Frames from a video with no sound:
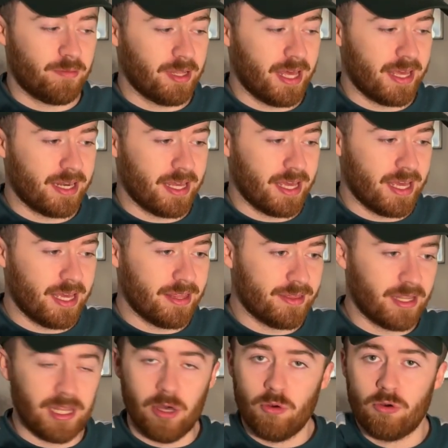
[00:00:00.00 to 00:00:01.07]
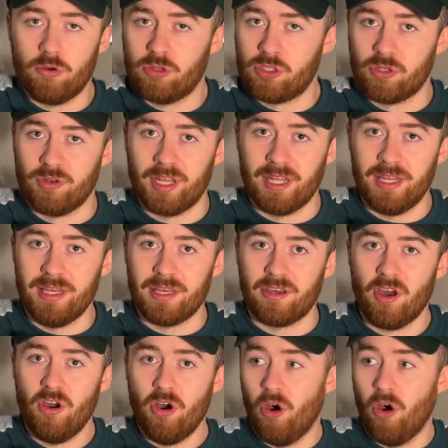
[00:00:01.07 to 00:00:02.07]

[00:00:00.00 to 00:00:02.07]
playing in the local Sunday League,